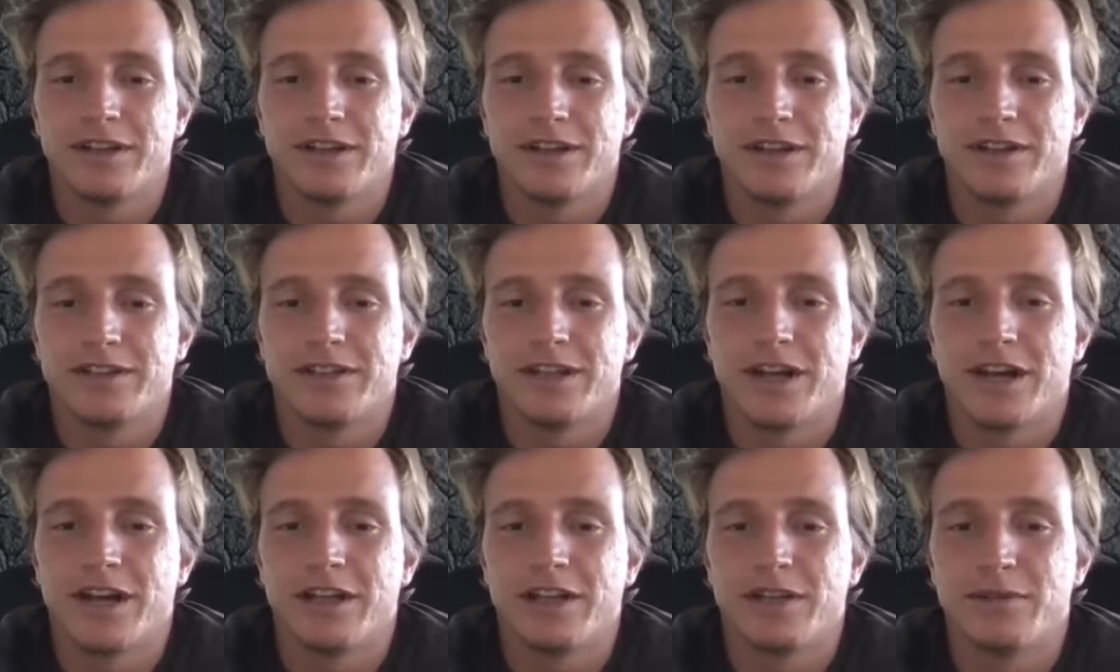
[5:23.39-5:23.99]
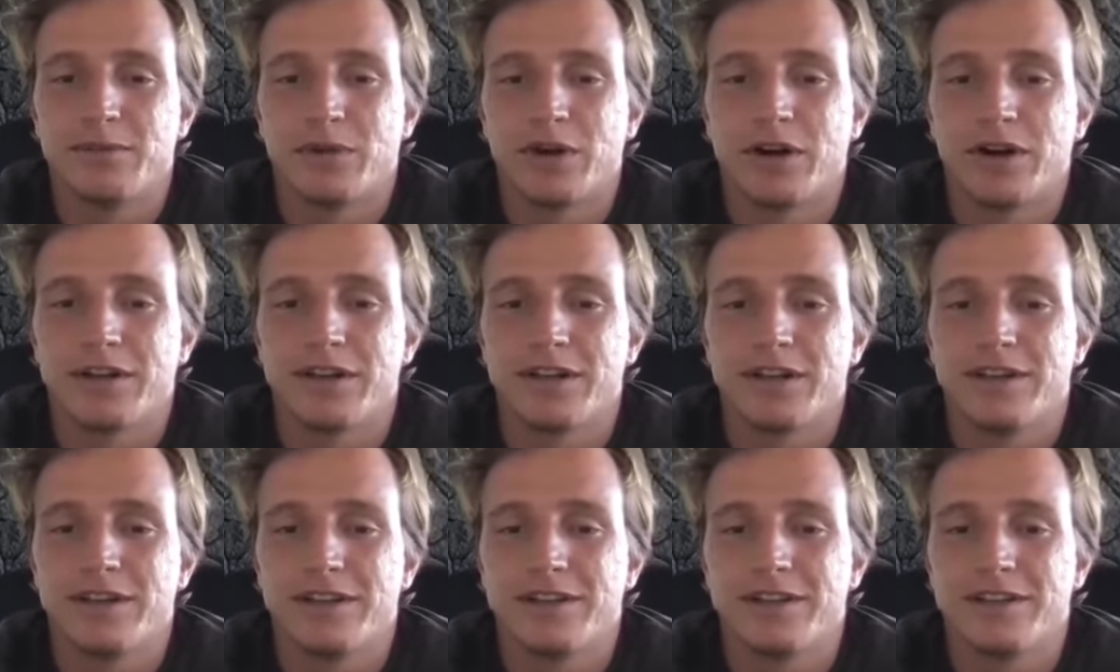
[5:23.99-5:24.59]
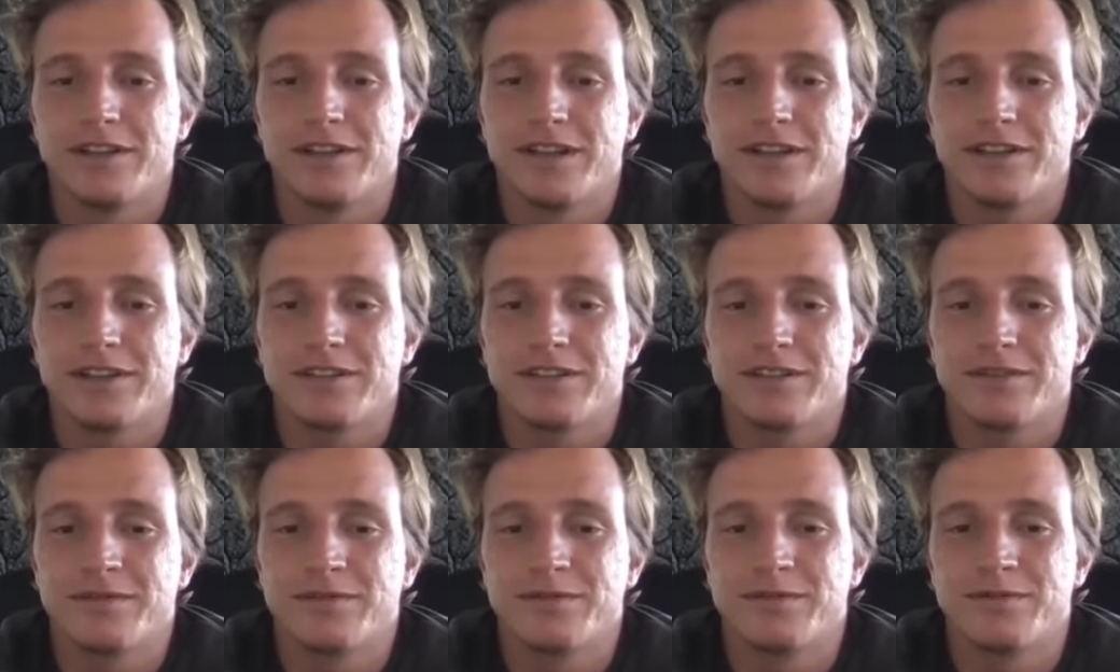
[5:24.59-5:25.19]
a dying market in the
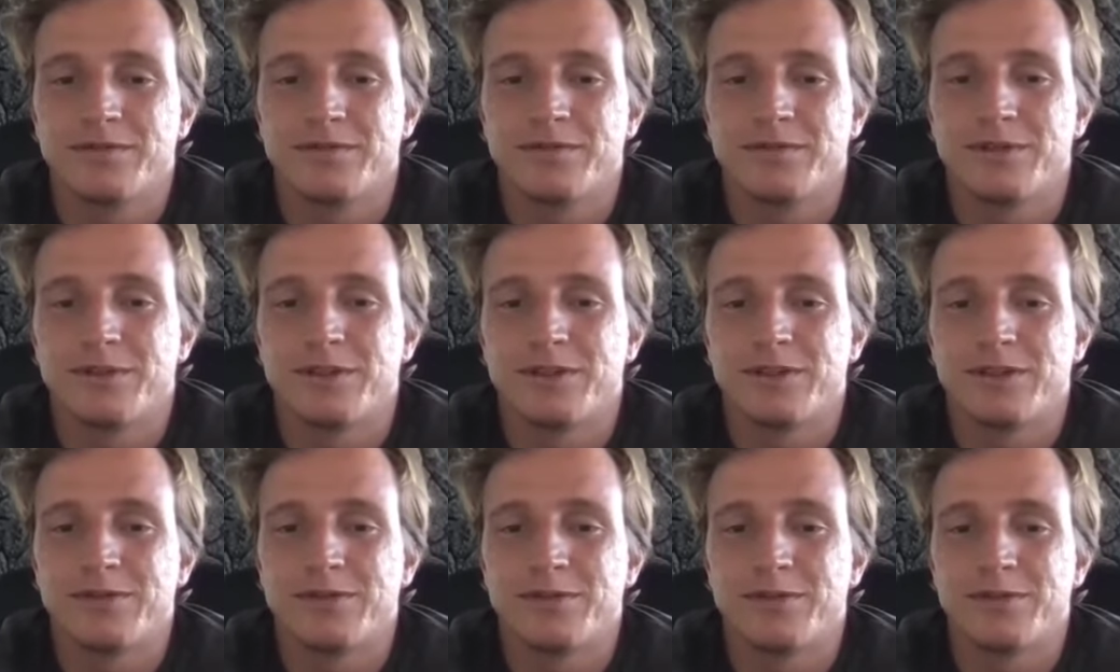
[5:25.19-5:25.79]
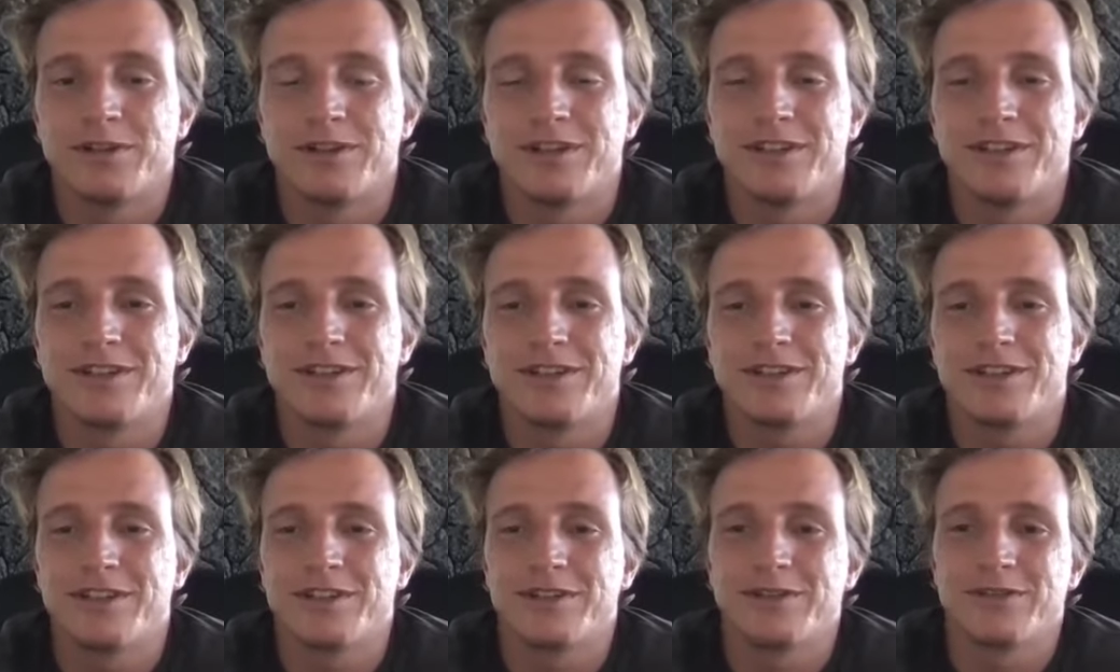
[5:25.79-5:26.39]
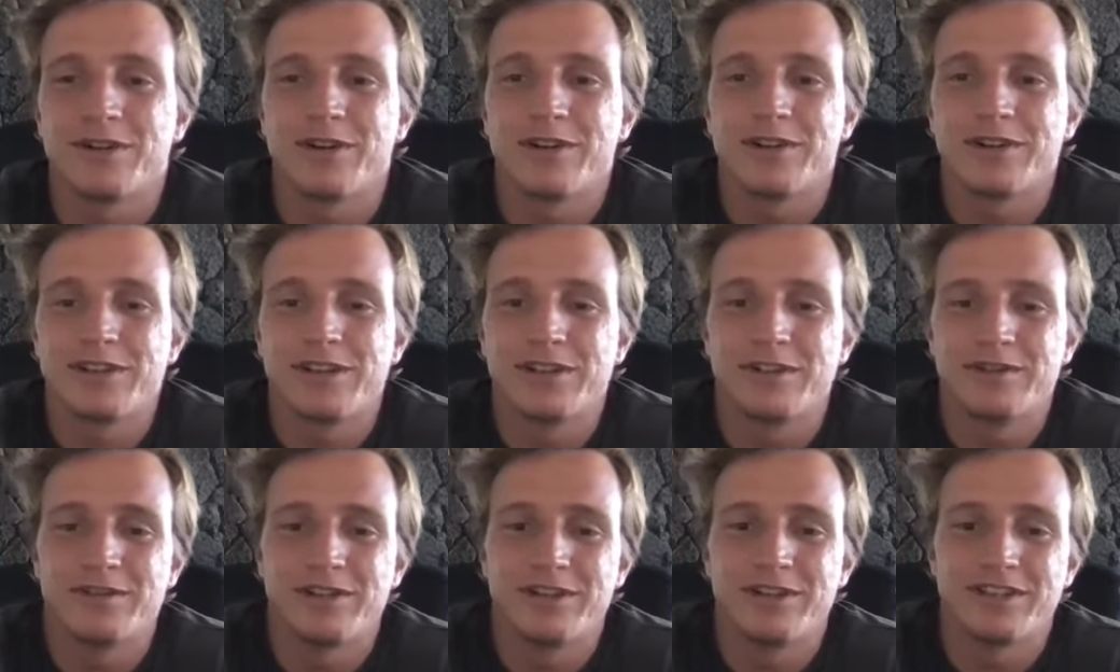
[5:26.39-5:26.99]
next 30, 40 years because of all the
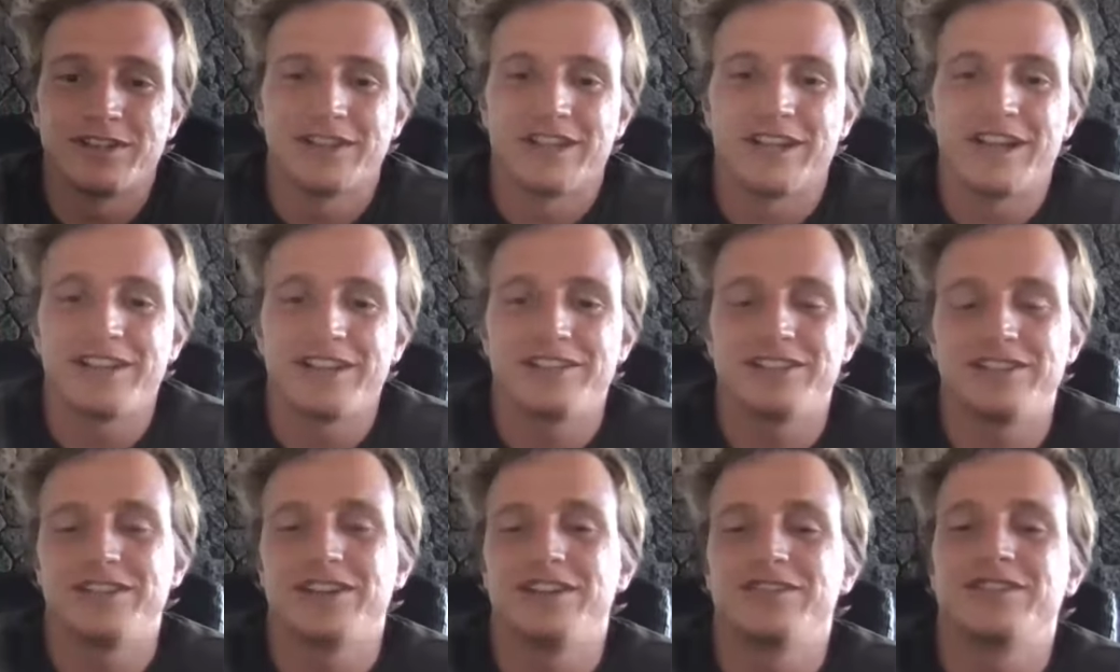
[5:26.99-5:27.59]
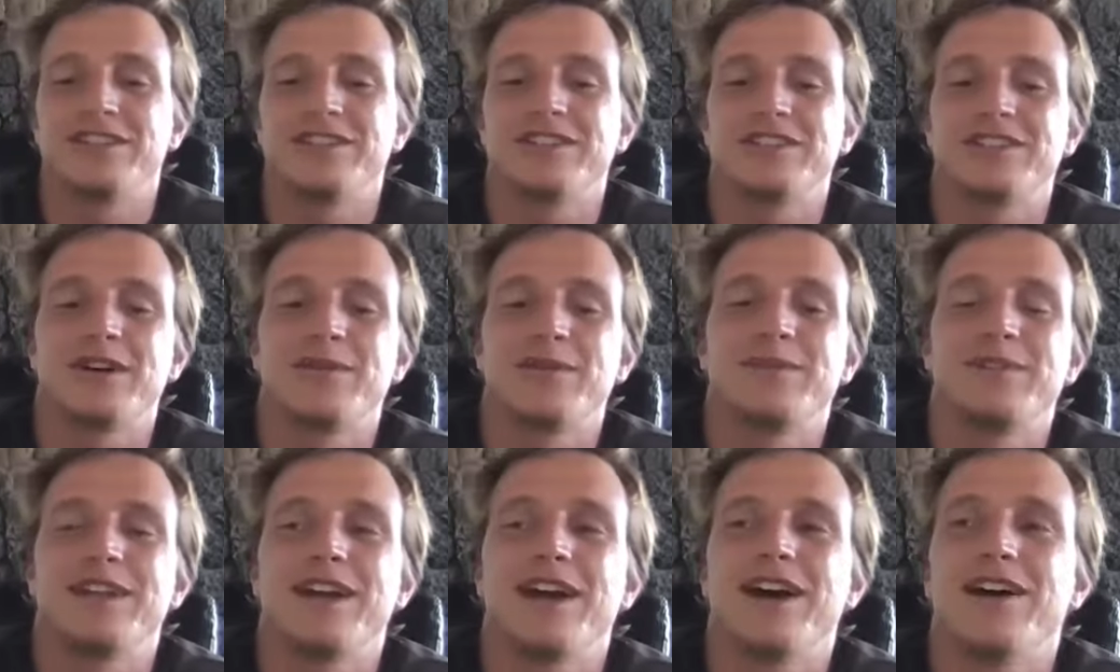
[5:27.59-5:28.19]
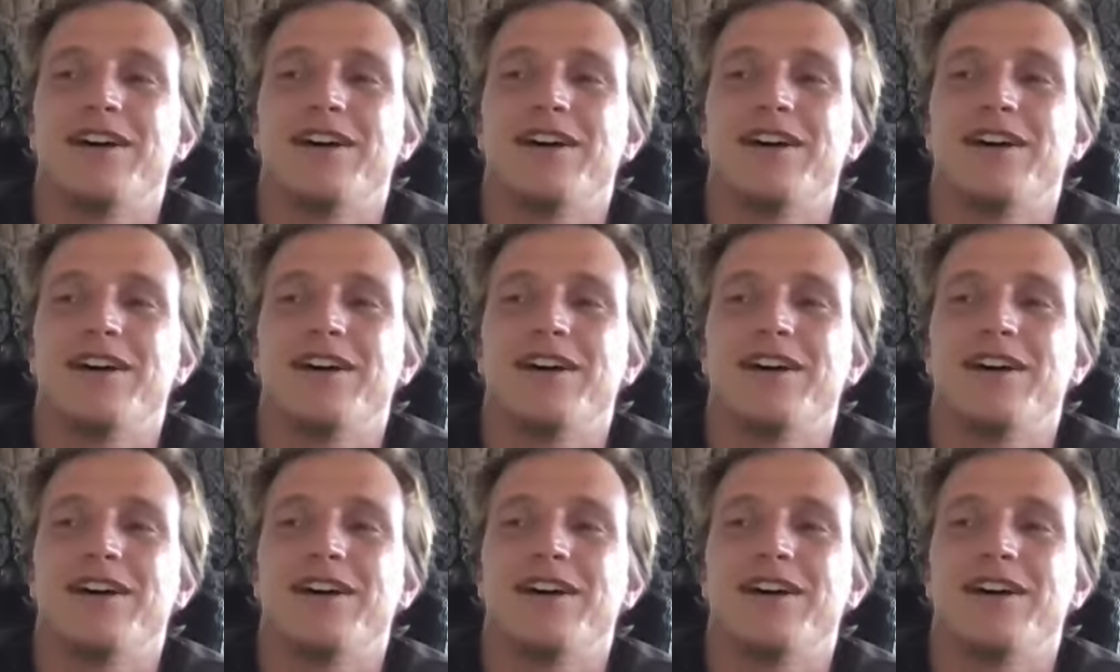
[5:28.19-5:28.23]
Invisalign stuff that's coming mm-hmm.